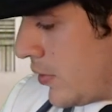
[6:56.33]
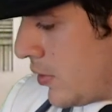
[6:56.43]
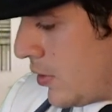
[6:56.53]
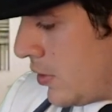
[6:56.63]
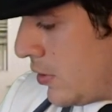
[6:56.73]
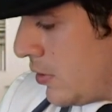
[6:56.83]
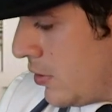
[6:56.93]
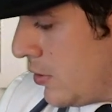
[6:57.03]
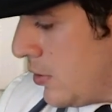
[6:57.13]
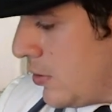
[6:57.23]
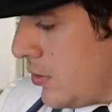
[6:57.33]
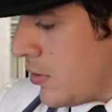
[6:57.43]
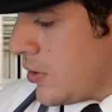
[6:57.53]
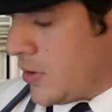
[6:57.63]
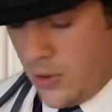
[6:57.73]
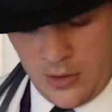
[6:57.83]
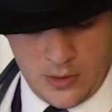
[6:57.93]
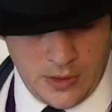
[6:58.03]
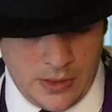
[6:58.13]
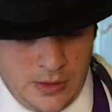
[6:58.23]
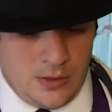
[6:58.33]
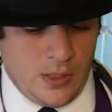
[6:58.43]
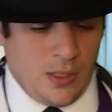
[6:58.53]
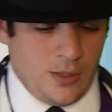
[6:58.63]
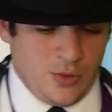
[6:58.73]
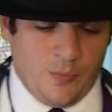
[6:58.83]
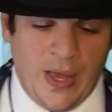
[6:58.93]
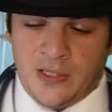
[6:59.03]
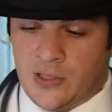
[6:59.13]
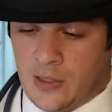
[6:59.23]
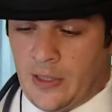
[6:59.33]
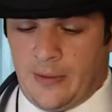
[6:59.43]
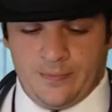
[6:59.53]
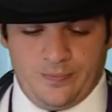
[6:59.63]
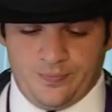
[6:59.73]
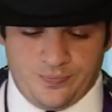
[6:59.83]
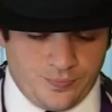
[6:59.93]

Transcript: up here. Okay, and so basically,